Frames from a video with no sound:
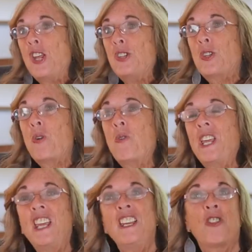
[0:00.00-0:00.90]
So
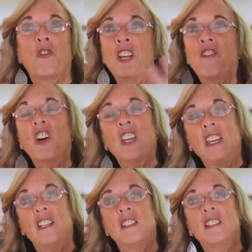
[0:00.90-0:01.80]
we, 3 of our
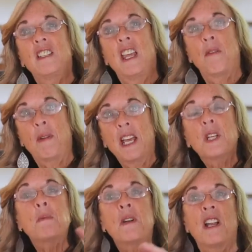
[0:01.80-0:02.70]
kids and my
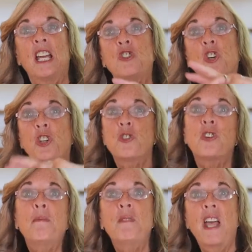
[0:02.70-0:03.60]
husband and I, took a
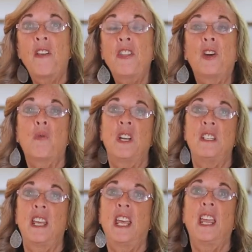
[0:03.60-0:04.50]
trip down there one
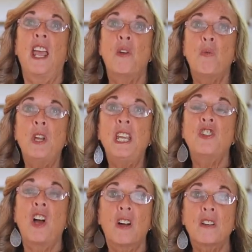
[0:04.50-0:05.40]
day, and we
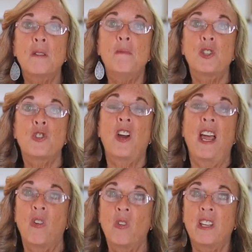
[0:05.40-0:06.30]
talked to Mr.
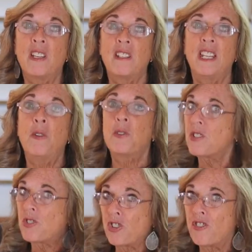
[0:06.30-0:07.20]
Outland. He was a
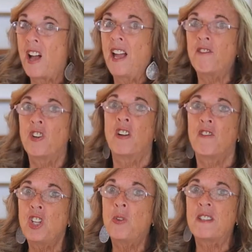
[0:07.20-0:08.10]
survivor of
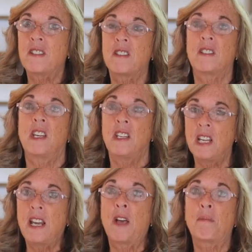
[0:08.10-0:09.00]
the USS
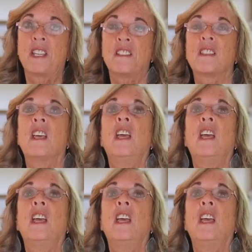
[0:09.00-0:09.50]
Indianapolis.